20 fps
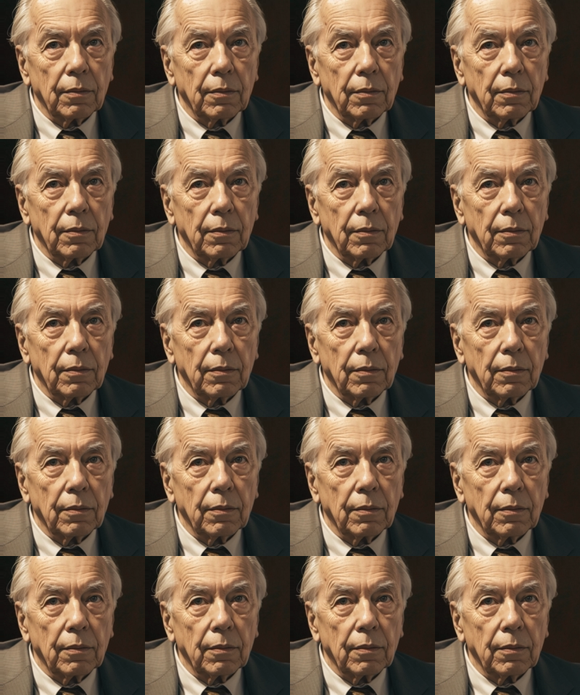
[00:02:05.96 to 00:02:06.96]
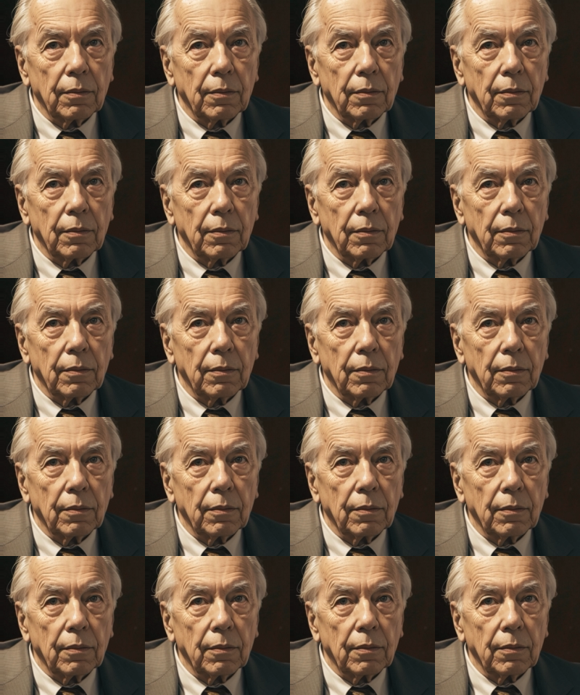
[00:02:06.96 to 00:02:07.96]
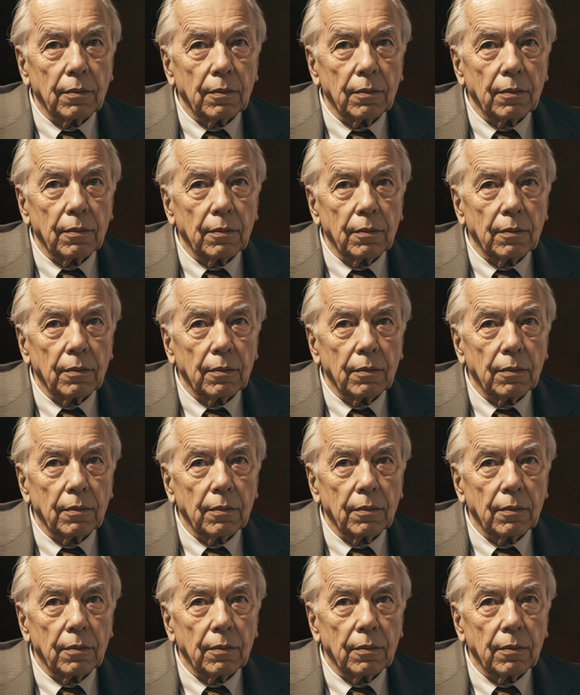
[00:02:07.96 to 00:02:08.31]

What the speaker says: No one is speaking in this clip.